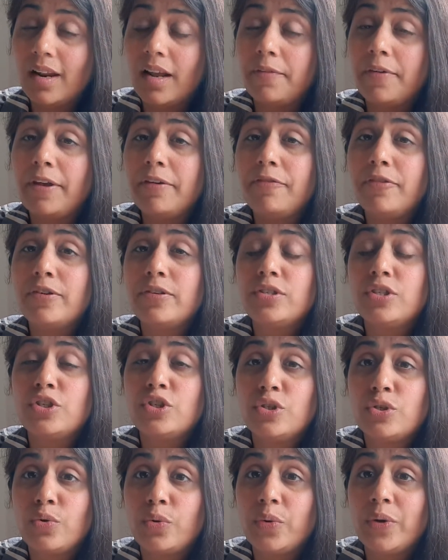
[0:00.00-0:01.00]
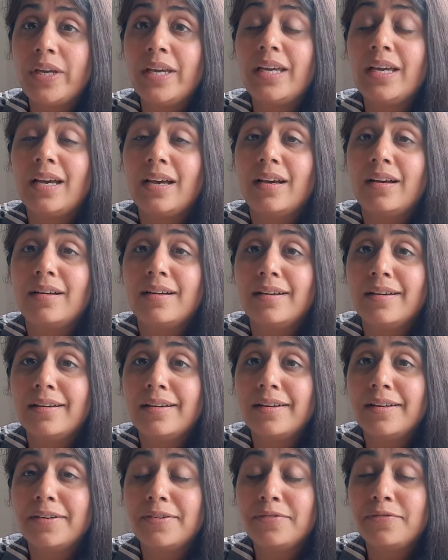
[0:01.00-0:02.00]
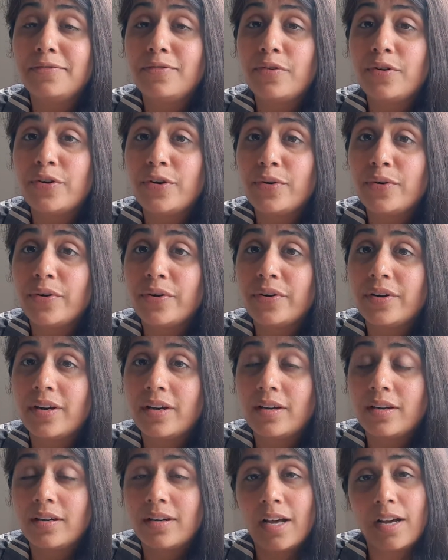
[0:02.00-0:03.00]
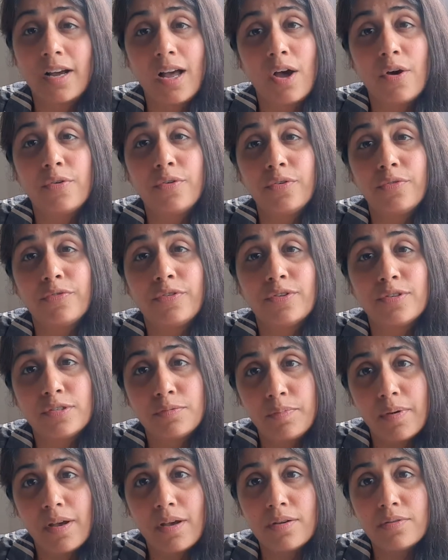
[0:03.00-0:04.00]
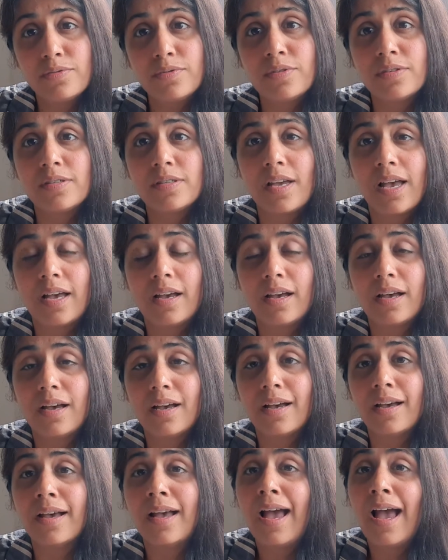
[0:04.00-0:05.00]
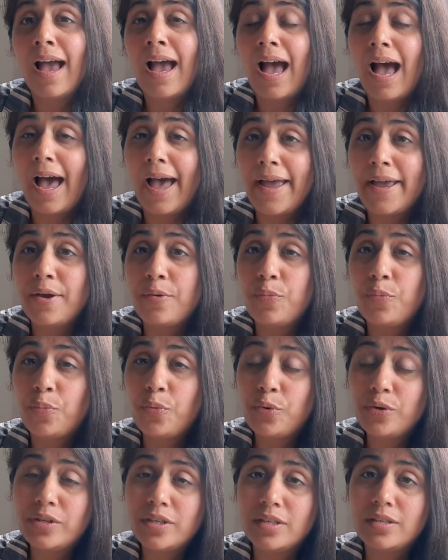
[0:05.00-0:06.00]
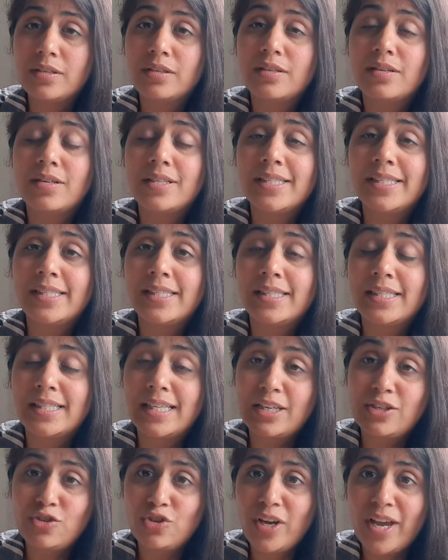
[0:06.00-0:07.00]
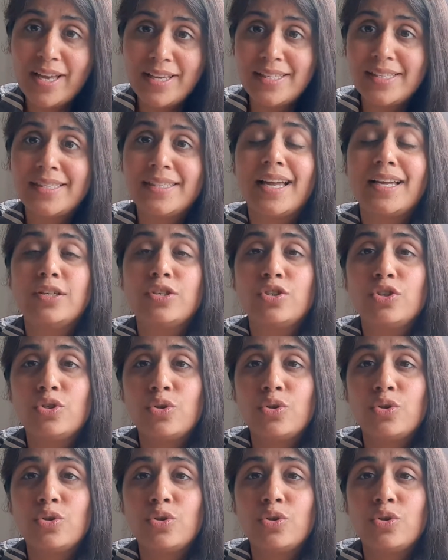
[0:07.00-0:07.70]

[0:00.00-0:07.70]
Now, if you're showing for your account of your spouse, I would suggest that